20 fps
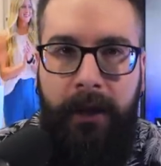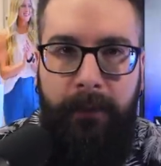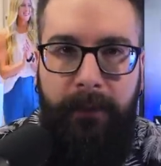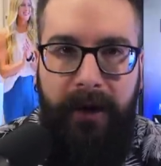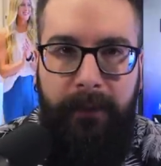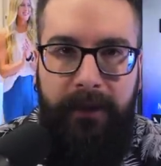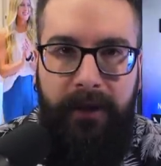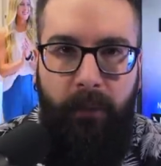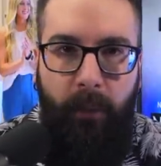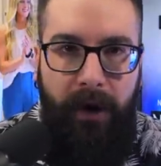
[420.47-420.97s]

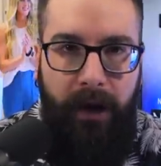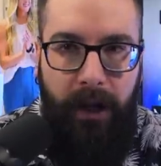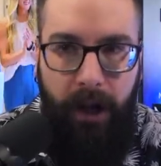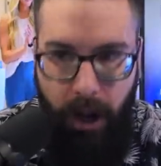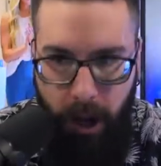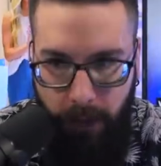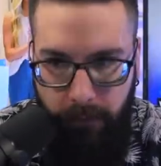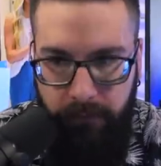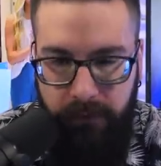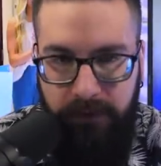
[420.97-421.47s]
But I mean, when it
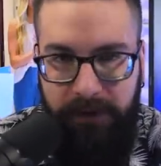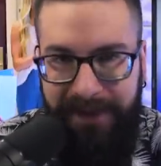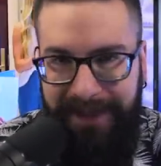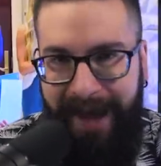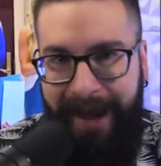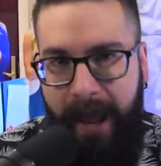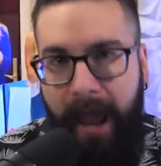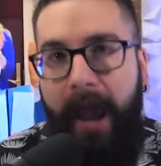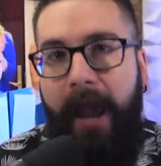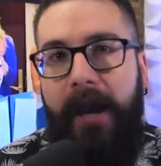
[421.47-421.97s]
comes to
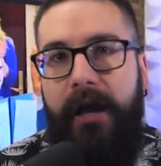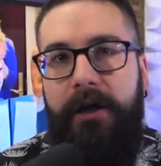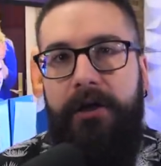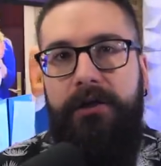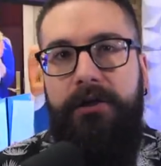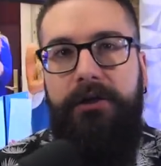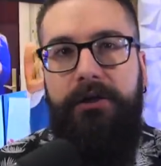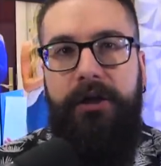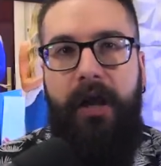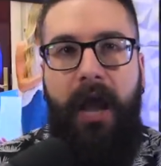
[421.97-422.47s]
that
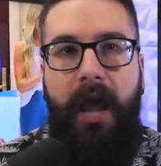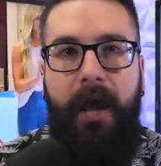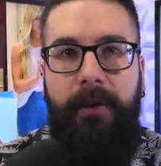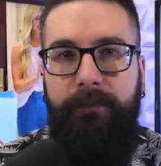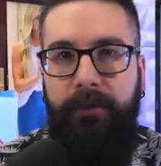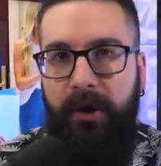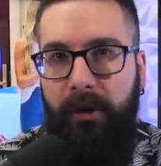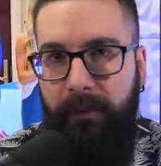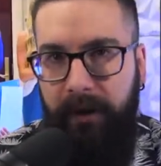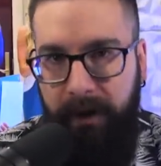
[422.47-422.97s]
age
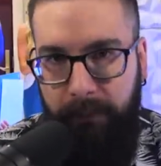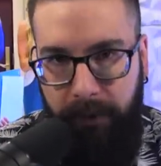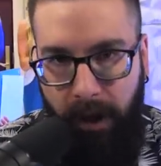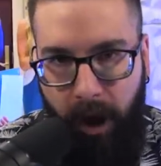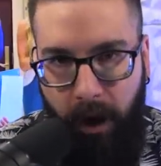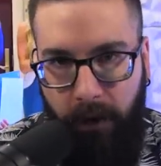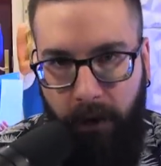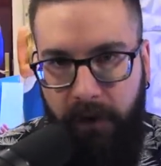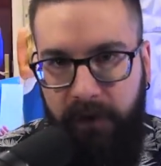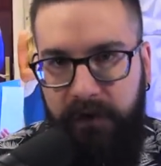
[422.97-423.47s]
and puberty
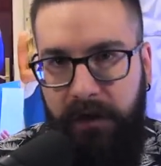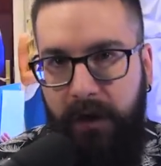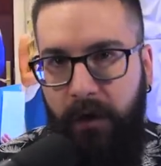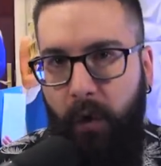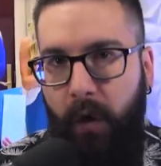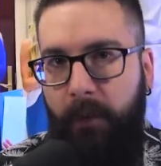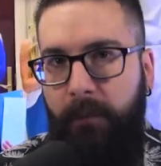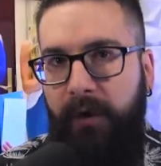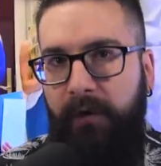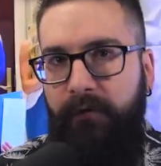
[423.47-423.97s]
blockers and
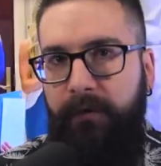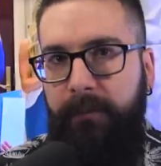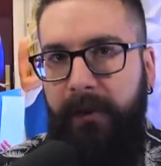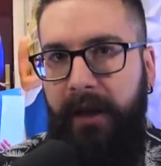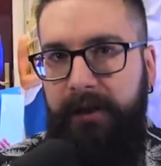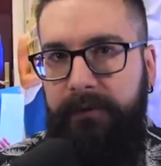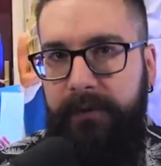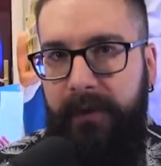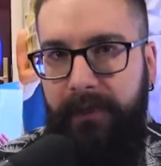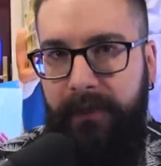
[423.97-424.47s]
hormone
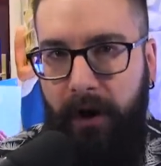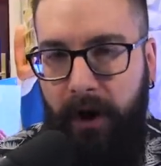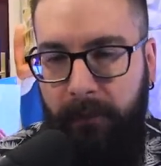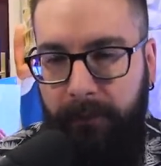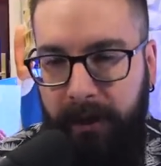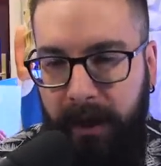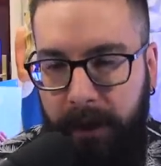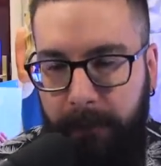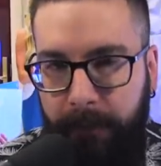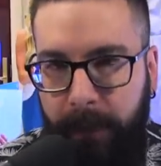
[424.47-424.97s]
replacement therapy